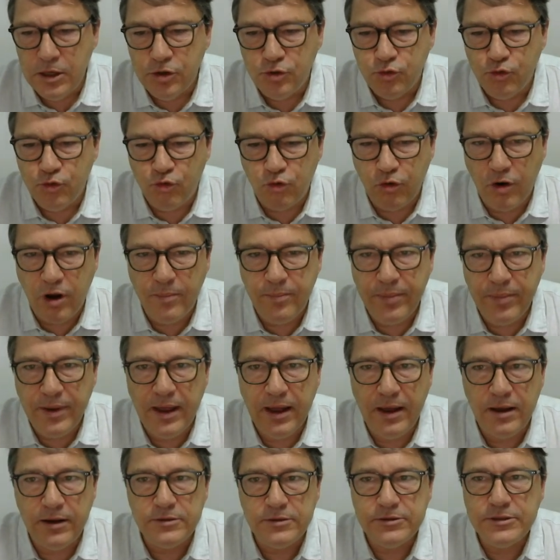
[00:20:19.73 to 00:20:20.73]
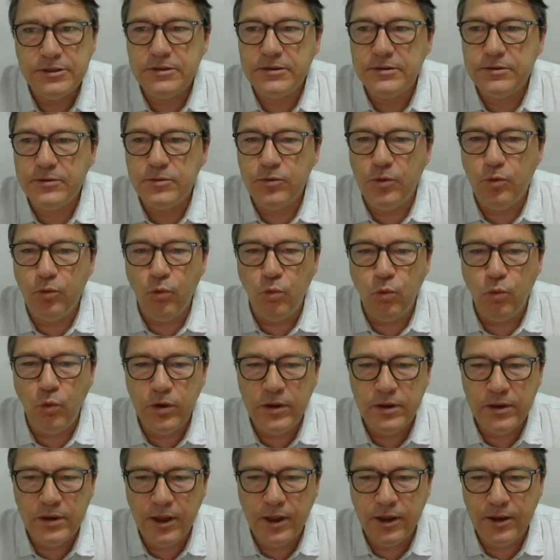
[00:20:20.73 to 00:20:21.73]
dropout
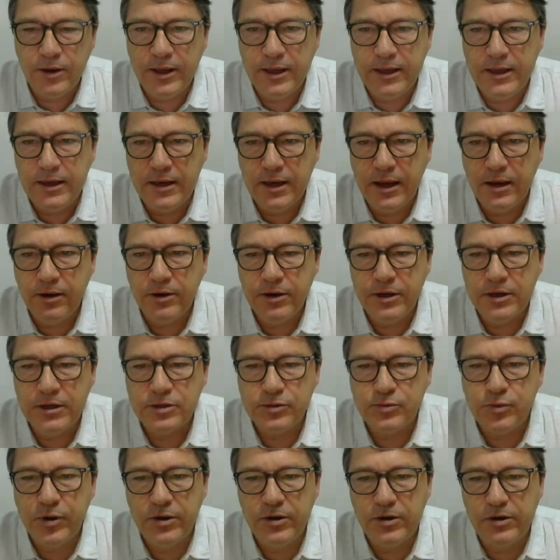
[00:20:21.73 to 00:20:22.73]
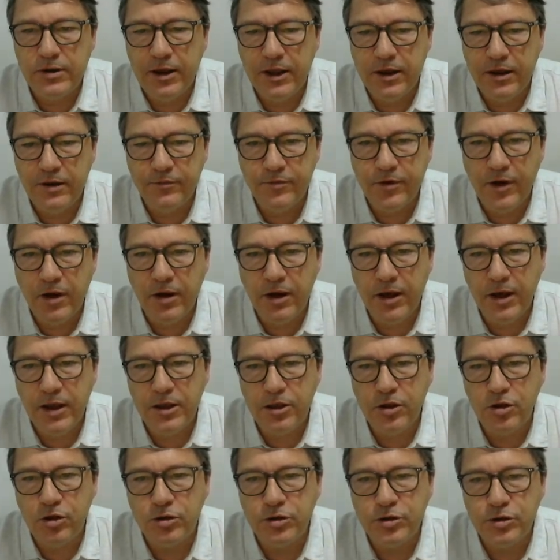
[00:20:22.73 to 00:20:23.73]
in areas where you have high
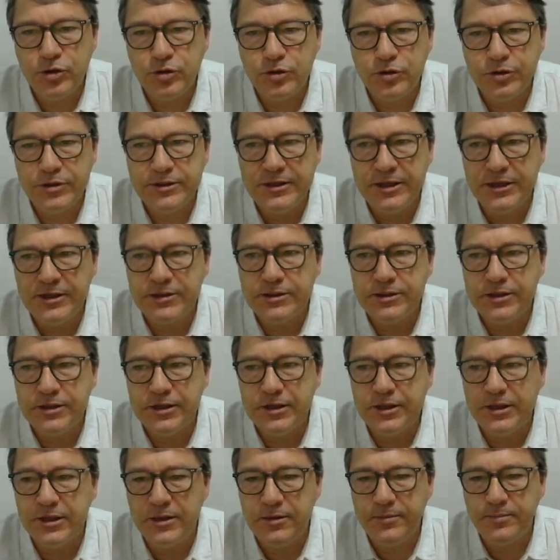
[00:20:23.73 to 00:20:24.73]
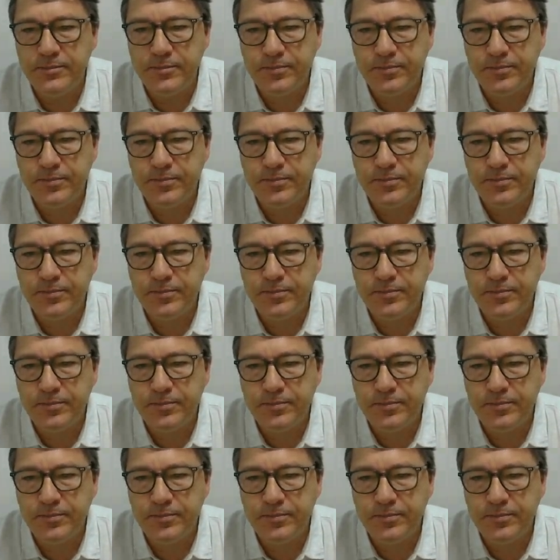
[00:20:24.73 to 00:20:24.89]
contour density,